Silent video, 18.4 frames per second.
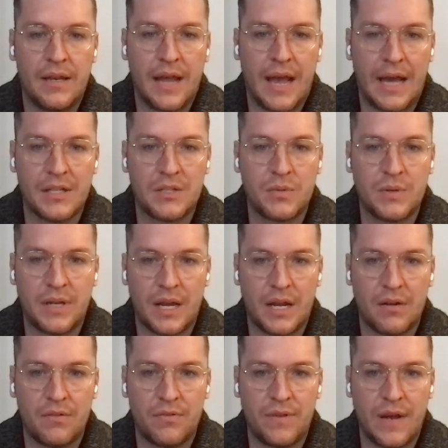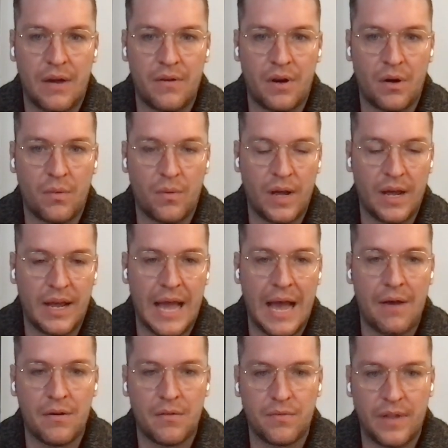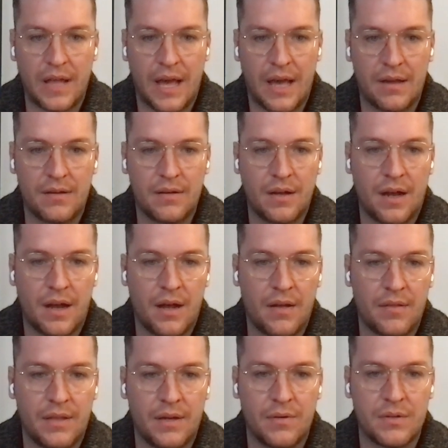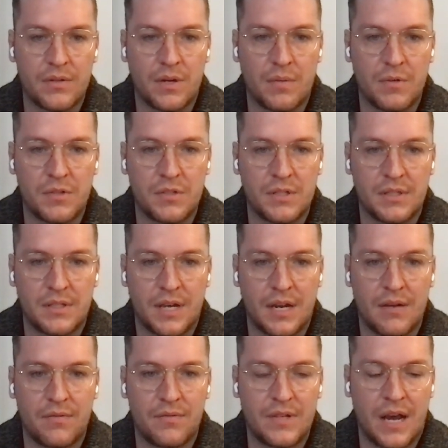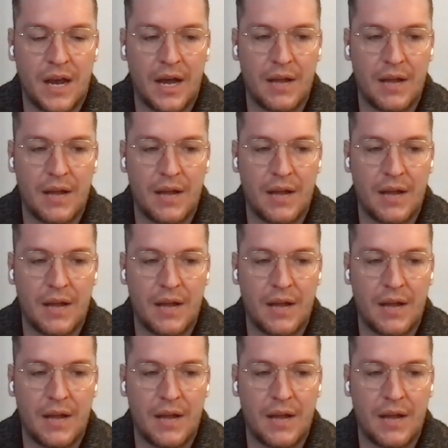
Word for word: And as we kind of found our way out of that, there was almost this kind of